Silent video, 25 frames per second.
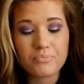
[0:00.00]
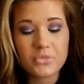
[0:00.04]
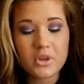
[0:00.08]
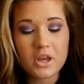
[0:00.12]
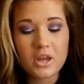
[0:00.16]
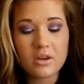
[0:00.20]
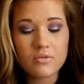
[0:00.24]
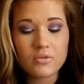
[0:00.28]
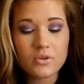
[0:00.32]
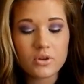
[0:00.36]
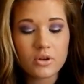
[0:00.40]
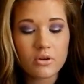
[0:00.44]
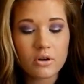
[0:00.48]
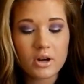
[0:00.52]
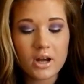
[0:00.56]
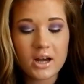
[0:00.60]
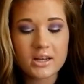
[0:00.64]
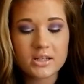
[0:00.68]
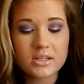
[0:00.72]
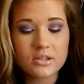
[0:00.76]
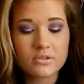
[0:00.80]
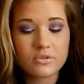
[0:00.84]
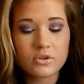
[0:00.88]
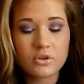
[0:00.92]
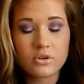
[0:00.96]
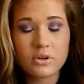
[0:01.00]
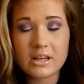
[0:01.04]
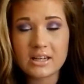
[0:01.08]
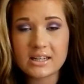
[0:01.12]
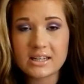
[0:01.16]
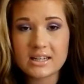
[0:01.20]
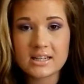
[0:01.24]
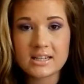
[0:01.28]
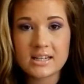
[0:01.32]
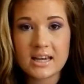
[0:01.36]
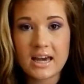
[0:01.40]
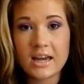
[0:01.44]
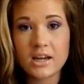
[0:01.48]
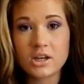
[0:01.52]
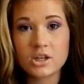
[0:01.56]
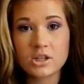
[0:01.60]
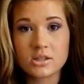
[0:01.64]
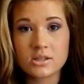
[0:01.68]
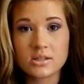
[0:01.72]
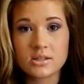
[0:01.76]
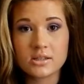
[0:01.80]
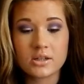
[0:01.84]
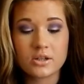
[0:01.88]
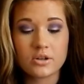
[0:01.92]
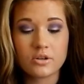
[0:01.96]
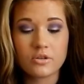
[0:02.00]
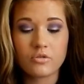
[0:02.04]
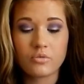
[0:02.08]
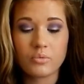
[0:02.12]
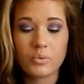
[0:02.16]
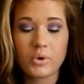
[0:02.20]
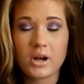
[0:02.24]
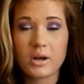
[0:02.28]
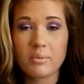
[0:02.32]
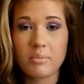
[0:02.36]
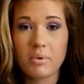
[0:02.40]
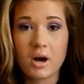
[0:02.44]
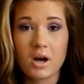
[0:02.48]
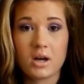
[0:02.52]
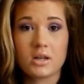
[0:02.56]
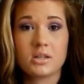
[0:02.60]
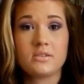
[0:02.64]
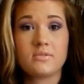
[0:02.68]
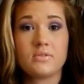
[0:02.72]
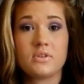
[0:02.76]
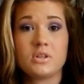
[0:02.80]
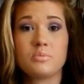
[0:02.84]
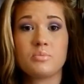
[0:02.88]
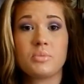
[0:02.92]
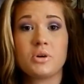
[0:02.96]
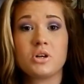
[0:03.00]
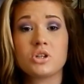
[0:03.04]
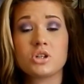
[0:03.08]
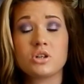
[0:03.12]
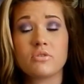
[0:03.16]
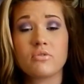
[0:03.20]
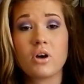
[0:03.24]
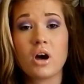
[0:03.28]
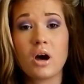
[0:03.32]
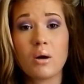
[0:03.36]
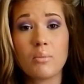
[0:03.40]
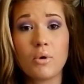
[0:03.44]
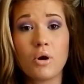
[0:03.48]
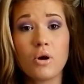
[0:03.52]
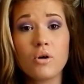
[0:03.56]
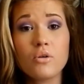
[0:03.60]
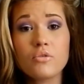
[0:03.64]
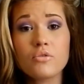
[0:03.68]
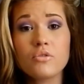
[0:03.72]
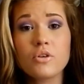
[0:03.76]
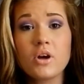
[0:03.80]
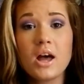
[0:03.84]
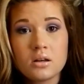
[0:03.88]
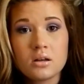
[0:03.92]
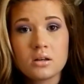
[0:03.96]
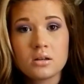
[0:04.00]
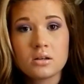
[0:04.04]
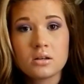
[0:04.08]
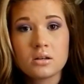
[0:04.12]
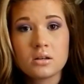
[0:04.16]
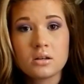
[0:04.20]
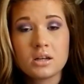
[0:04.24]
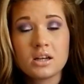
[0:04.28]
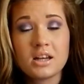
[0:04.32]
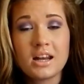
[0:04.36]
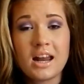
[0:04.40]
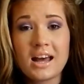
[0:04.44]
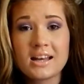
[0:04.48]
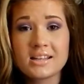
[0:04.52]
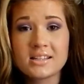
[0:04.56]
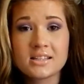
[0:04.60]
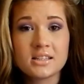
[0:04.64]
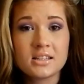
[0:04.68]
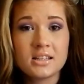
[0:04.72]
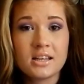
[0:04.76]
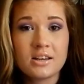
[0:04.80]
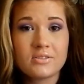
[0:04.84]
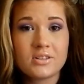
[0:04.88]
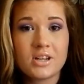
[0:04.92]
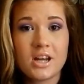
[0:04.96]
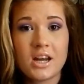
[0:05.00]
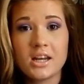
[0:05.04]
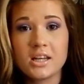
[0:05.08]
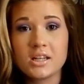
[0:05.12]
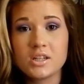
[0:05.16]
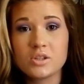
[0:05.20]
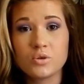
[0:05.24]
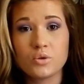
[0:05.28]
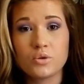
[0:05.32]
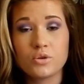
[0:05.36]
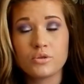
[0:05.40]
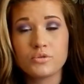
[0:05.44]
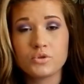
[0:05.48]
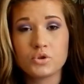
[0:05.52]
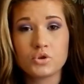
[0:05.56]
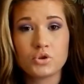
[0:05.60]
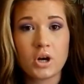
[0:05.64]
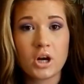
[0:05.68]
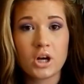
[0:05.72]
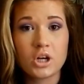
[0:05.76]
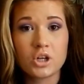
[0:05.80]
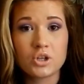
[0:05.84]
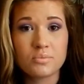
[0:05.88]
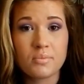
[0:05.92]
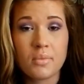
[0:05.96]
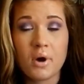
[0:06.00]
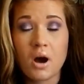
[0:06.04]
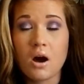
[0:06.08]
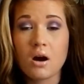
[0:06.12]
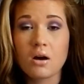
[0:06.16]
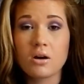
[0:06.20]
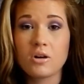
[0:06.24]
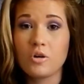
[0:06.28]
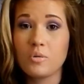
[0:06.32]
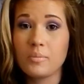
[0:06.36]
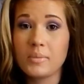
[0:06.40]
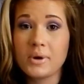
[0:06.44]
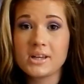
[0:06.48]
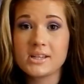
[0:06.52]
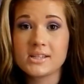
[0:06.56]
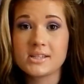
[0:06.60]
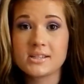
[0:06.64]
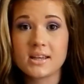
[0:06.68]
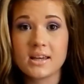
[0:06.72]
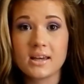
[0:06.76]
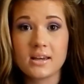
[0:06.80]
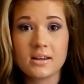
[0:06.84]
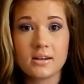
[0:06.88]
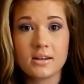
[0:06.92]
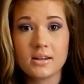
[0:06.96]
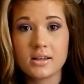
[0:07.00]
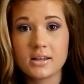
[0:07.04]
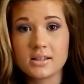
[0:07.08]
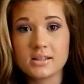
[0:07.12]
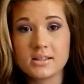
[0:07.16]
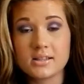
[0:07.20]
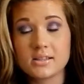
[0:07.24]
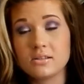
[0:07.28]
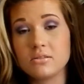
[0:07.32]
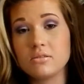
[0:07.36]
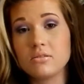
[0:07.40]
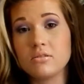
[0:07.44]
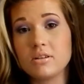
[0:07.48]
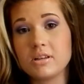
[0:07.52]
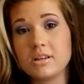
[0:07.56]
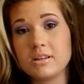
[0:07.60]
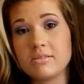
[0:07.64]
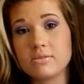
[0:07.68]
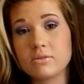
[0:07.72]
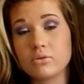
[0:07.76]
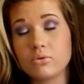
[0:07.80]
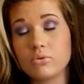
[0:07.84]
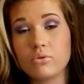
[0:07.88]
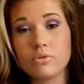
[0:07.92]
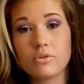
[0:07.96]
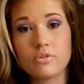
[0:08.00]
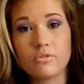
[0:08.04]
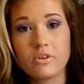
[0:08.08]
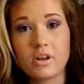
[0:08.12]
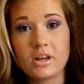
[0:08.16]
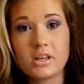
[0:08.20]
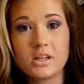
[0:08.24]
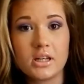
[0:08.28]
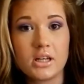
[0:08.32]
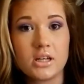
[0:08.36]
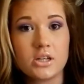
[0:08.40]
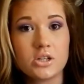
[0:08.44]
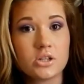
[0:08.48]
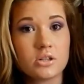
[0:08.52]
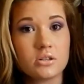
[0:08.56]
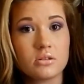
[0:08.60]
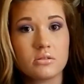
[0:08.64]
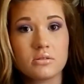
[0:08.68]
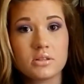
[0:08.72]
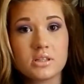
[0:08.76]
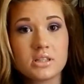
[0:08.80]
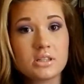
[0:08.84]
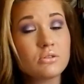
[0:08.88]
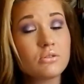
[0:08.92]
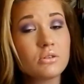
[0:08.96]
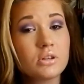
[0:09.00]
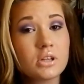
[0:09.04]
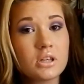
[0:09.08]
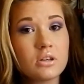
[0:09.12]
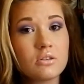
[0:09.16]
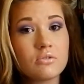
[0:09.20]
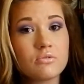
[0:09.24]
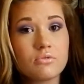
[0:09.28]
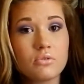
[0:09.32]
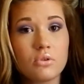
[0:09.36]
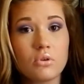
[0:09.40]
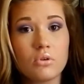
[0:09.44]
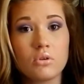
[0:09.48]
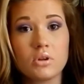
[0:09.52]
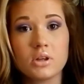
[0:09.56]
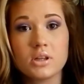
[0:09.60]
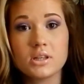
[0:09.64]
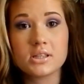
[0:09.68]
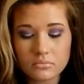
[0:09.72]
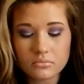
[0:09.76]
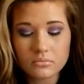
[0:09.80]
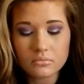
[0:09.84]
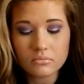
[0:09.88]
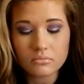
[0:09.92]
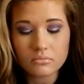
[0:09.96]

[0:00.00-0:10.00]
Even though it has a few indentations in it of where parts of the sponge have come off, it hasn't left any sort of strange mark on my skin. It still leaves all the foundation still looking flawless.